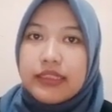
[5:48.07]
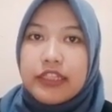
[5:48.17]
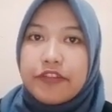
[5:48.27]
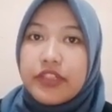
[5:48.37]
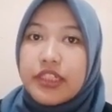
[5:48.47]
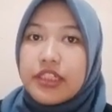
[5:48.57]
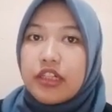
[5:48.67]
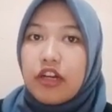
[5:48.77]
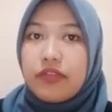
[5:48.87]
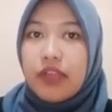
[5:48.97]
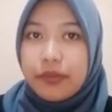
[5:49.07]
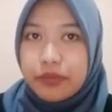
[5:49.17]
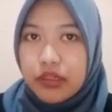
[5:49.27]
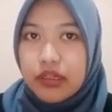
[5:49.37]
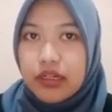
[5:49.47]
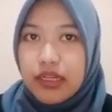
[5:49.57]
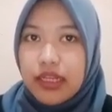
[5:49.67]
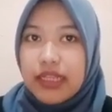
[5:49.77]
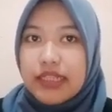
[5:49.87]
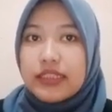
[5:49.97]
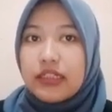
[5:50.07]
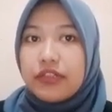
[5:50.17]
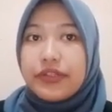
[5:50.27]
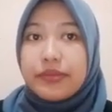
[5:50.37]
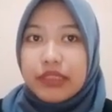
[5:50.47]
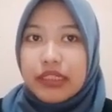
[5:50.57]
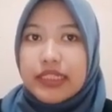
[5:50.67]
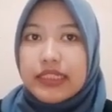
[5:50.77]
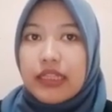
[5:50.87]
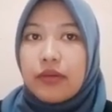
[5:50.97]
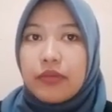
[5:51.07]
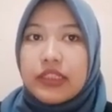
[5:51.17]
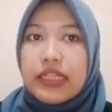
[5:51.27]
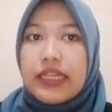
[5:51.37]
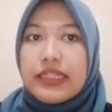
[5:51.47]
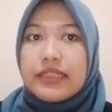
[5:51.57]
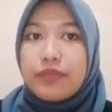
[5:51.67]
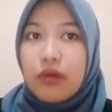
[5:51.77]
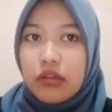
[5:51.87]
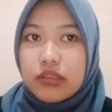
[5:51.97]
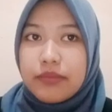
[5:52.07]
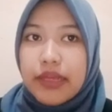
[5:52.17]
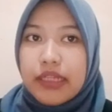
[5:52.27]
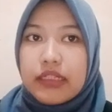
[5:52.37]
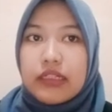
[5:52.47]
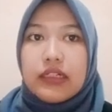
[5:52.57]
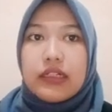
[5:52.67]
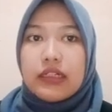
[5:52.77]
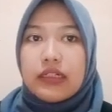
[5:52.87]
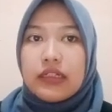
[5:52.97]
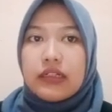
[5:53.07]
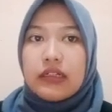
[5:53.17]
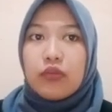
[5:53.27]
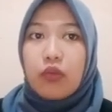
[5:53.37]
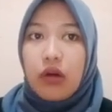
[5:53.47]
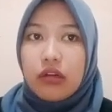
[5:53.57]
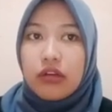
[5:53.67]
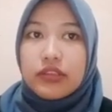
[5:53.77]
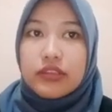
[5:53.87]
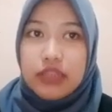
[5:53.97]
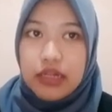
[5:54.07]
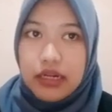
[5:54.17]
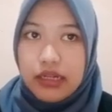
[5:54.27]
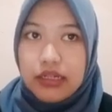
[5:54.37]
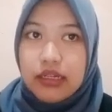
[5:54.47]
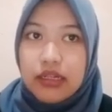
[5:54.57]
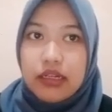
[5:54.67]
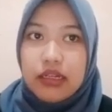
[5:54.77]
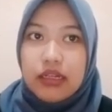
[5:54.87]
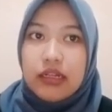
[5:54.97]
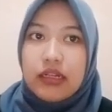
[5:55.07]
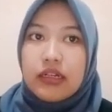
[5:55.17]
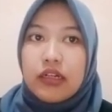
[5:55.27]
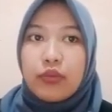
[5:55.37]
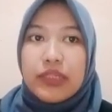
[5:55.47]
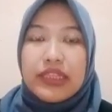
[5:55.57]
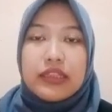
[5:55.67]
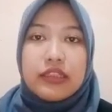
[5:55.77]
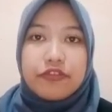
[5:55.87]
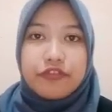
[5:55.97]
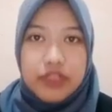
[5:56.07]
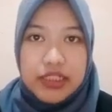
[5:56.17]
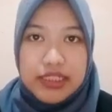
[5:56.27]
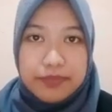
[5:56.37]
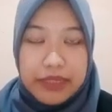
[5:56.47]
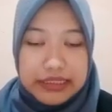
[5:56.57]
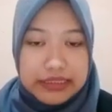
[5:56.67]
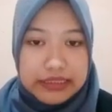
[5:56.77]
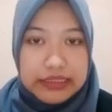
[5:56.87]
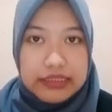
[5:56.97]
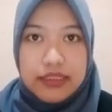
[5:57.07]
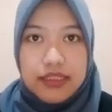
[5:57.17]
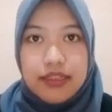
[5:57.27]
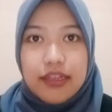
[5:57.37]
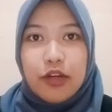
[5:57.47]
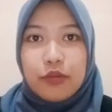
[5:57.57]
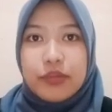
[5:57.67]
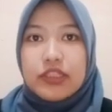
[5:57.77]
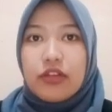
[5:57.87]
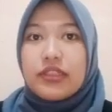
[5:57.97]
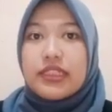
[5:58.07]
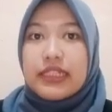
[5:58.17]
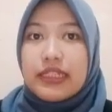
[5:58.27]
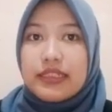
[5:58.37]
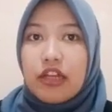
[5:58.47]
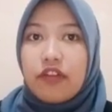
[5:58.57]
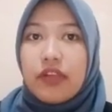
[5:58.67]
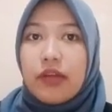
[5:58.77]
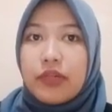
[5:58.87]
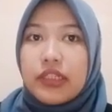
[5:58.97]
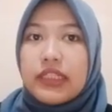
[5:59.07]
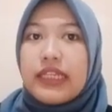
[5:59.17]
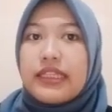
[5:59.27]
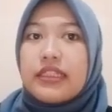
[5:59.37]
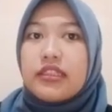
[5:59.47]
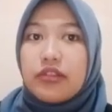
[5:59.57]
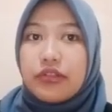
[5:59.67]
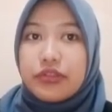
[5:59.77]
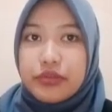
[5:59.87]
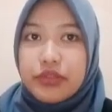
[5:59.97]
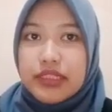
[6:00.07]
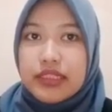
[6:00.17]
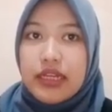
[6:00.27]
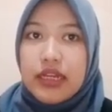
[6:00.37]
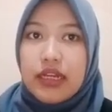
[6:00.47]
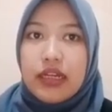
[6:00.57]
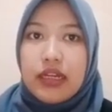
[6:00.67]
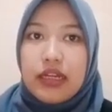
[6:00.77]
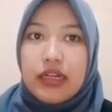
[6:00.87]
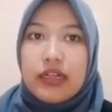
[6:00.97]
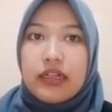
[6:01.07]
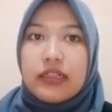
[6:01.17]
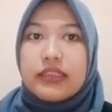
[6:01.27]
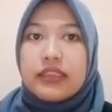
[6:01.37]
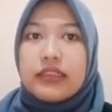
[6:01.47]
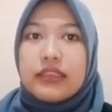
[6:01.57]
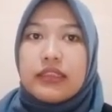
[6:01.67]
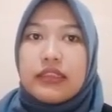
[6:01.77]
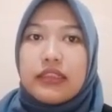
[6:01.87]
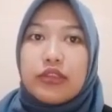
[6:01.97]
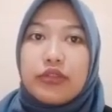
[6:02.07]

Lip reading: The definition of labor is the agreement is labor that is bound by a work contract with the first party, which consists of labor that is introduced to